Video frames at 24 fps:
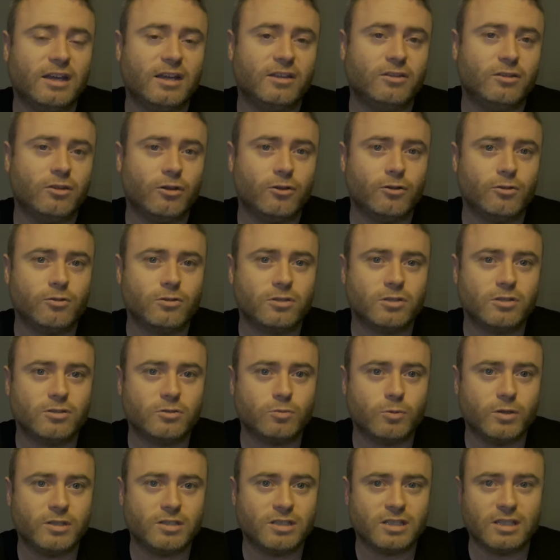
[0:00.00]
No Nonsense
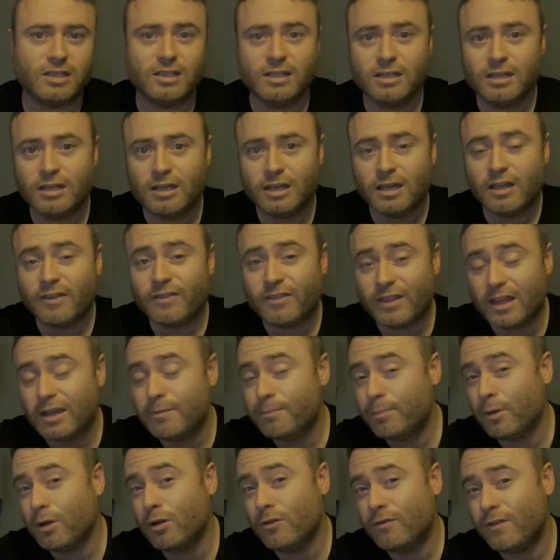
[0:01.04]
Whiskey. They
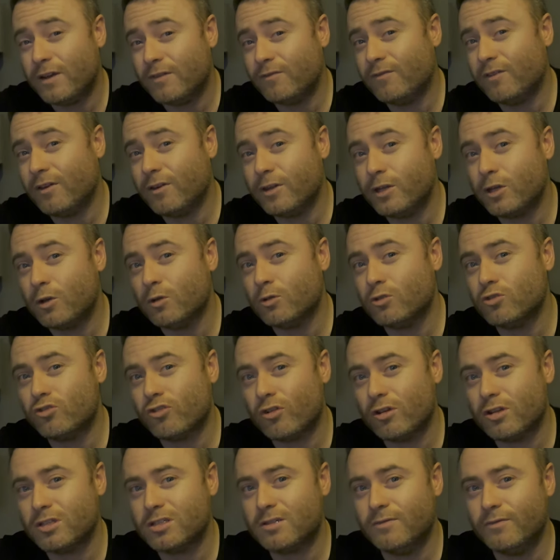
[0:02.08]
both have very
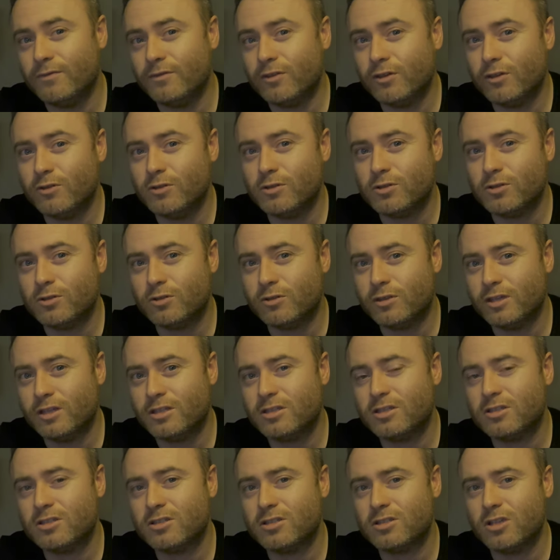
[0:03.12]
contrasting views on this,
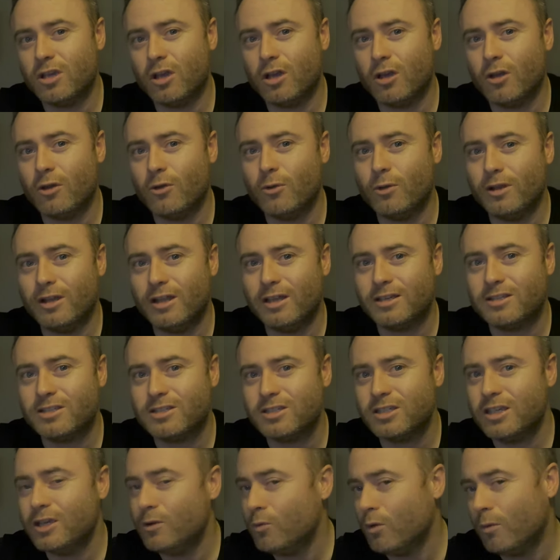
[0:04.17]
so let's
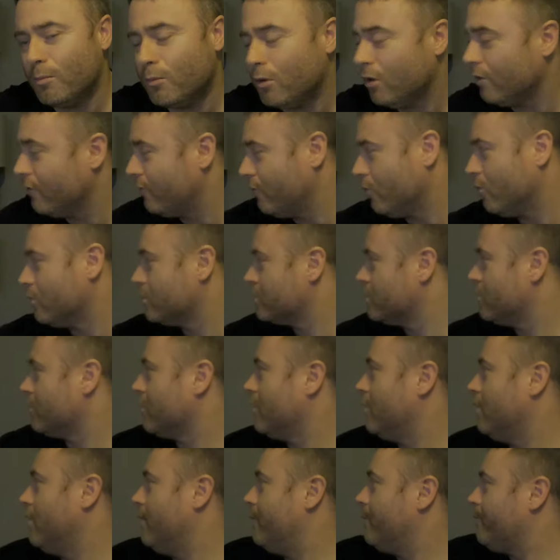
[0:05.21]
see what my thoughts on it
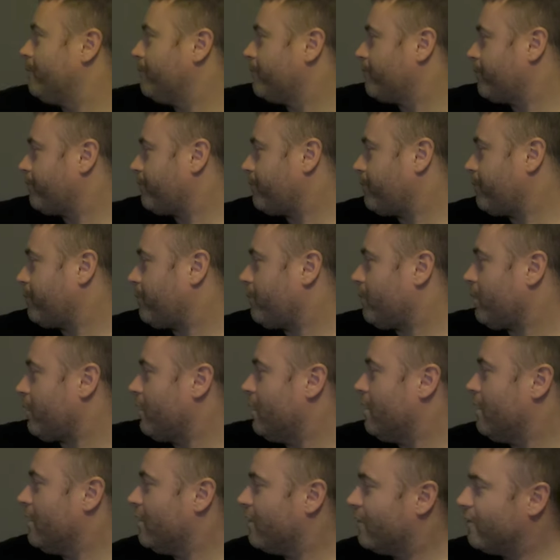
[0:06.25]
are.
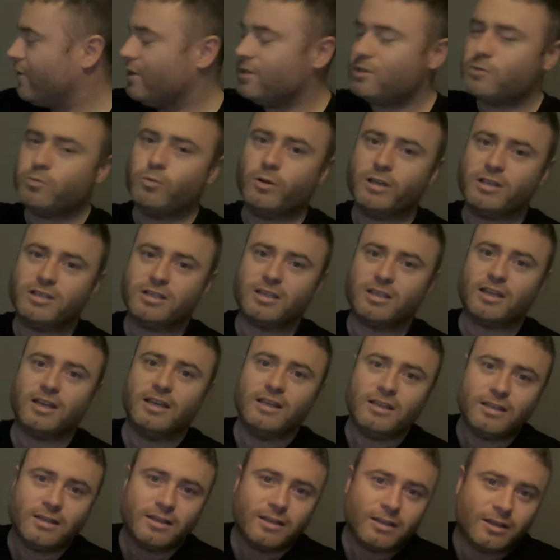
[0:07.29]
This whiskey
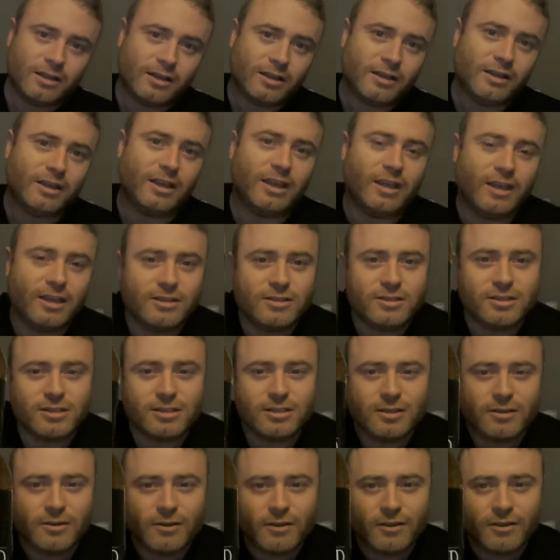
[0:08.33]
is
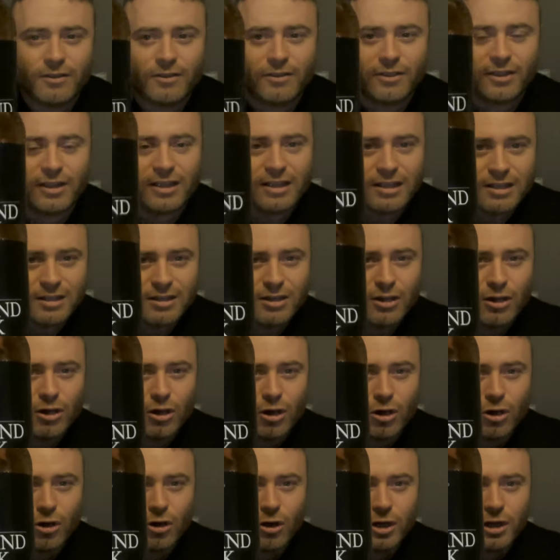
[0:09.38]
the
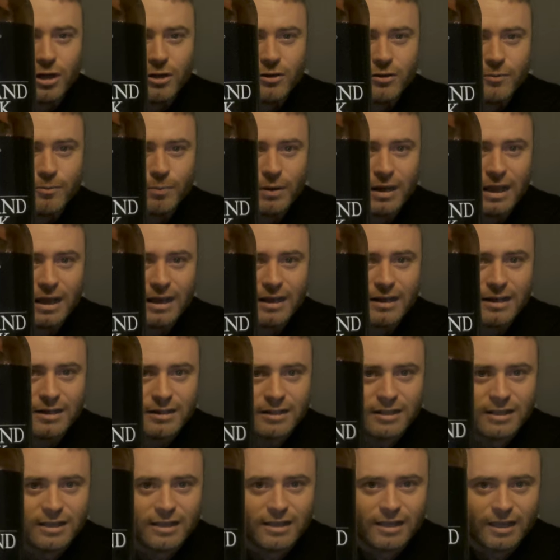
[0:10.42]
Highland Black
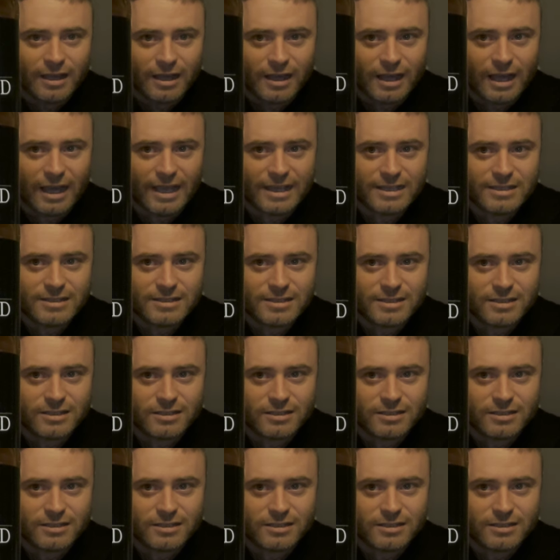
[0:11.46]
8